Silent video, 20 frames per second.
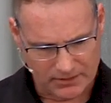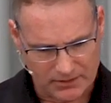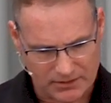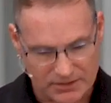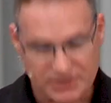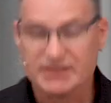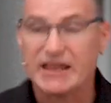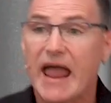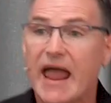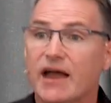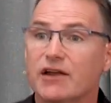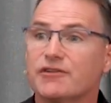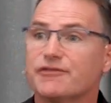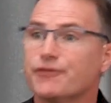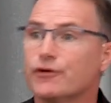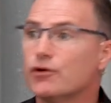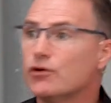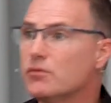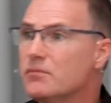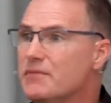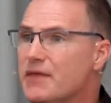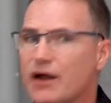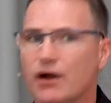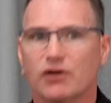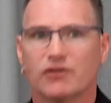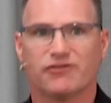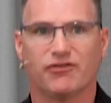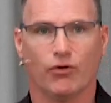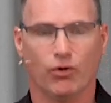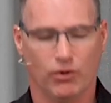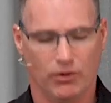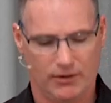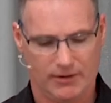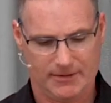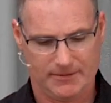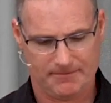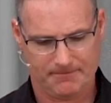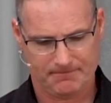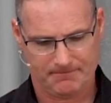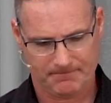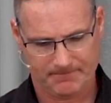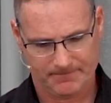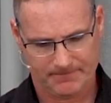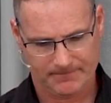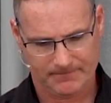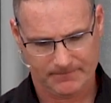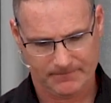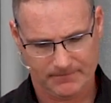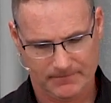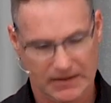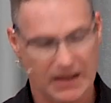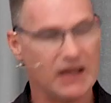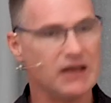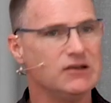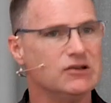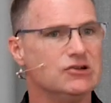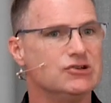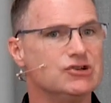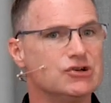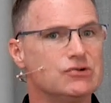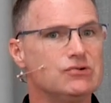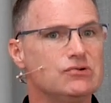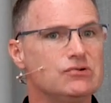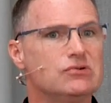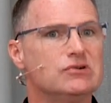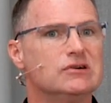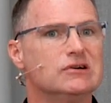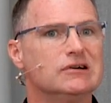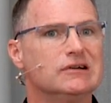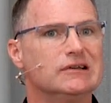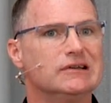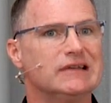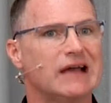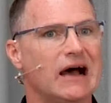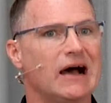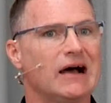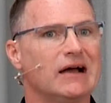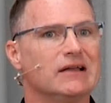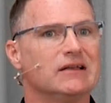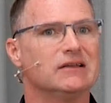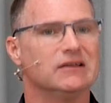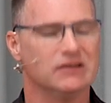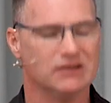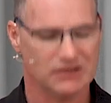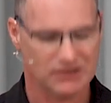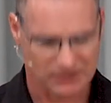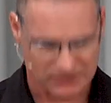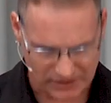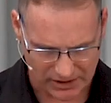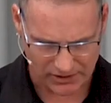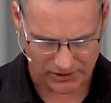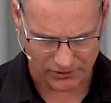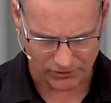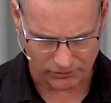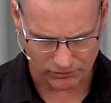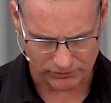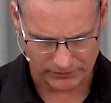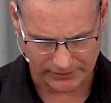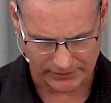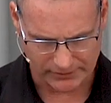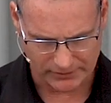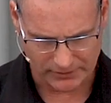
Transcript: Stand firm, therefore, and do not yield.